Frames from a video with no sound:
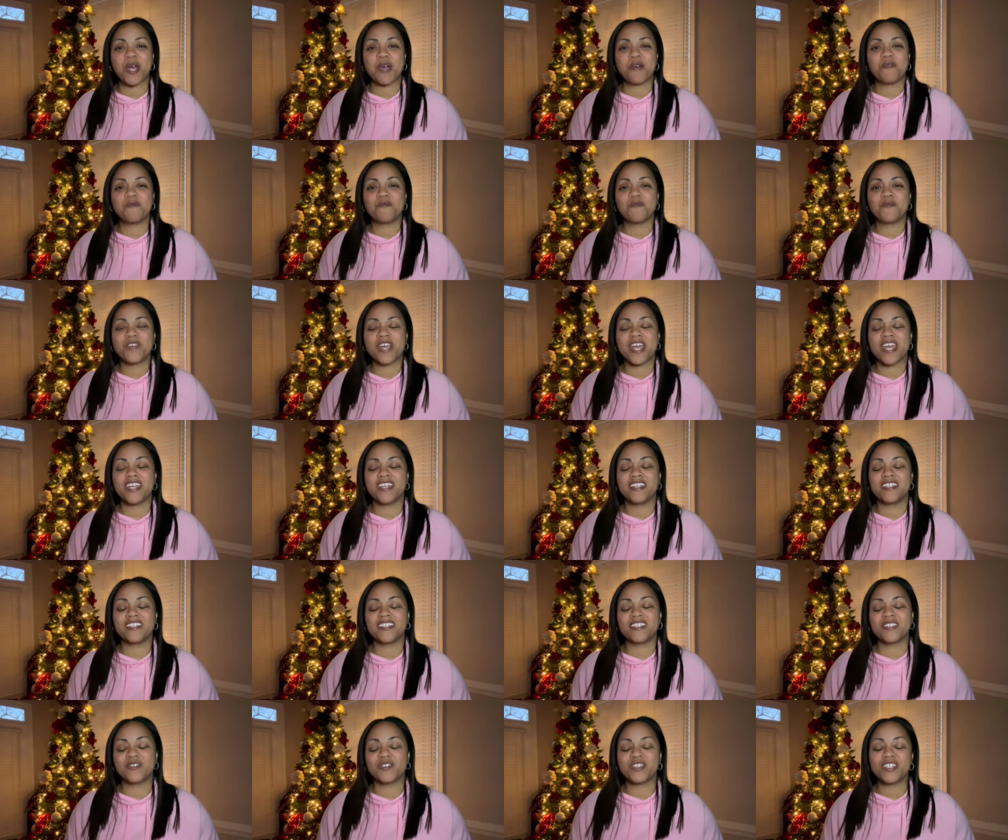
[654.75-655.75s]
Um, and
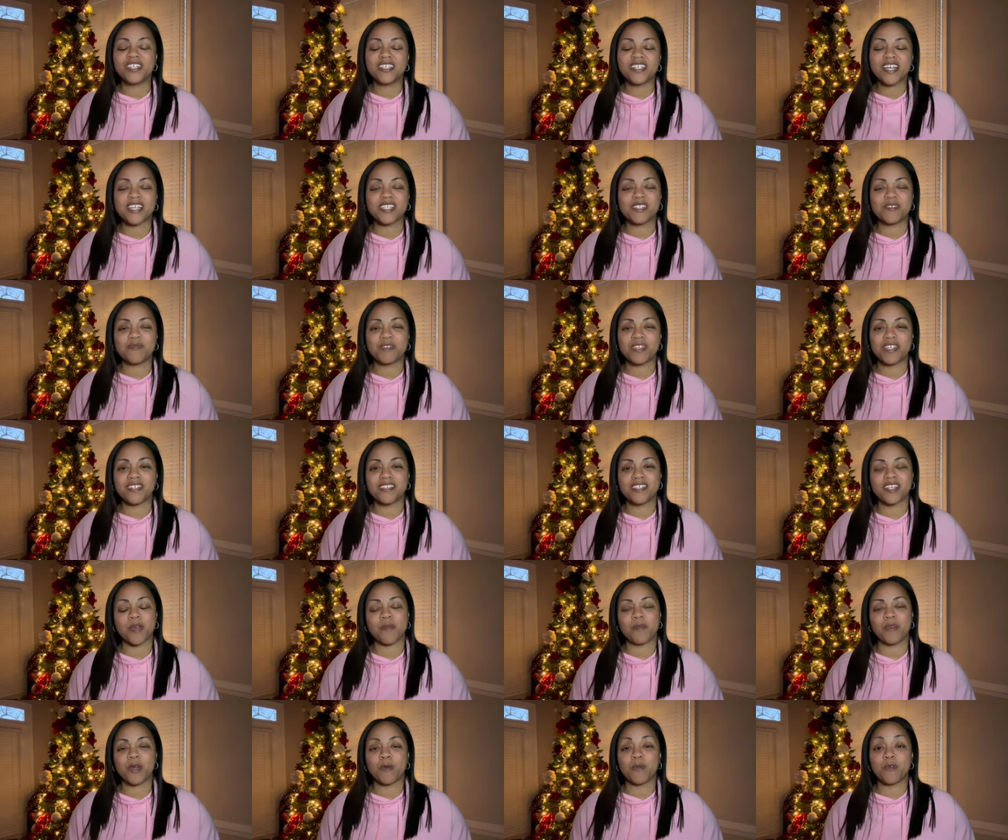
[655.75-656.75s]
so she's got some things
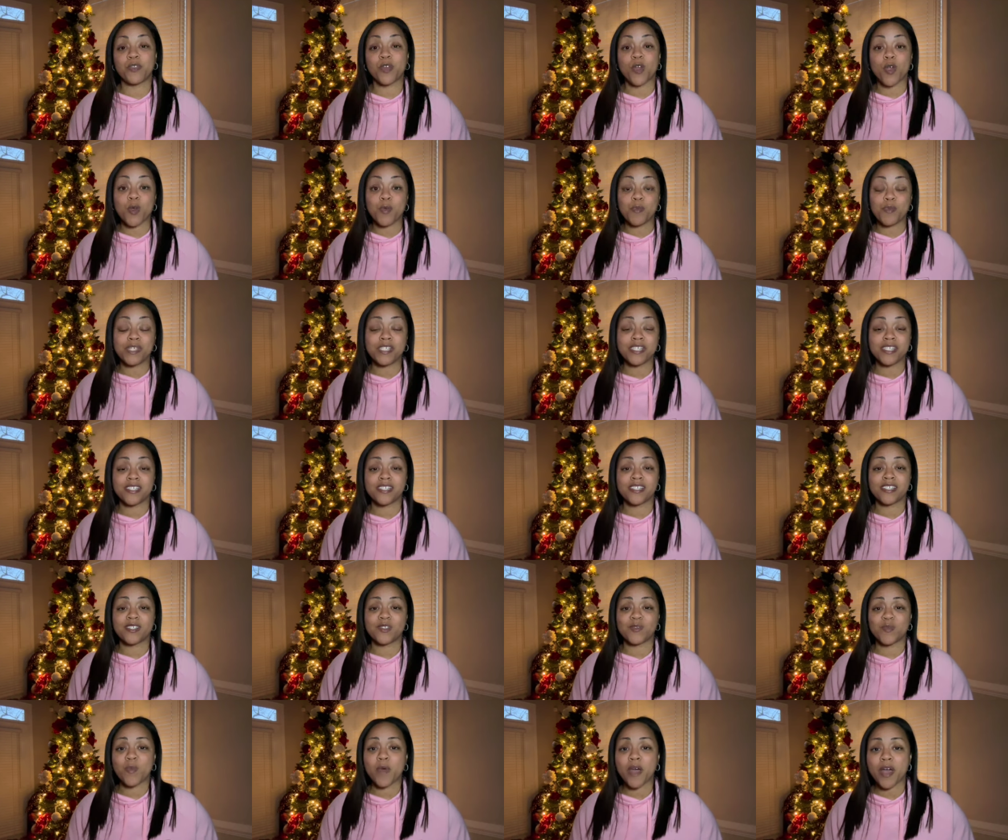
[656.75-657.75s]
coming up with her business
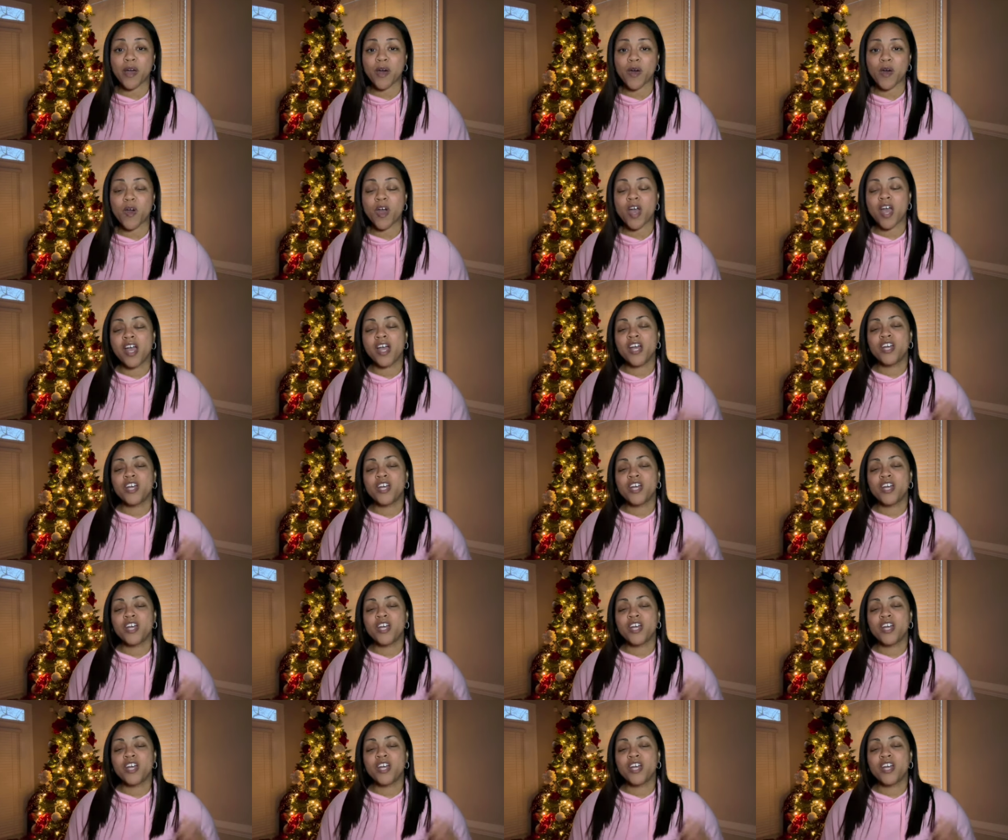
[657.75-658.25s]
as well.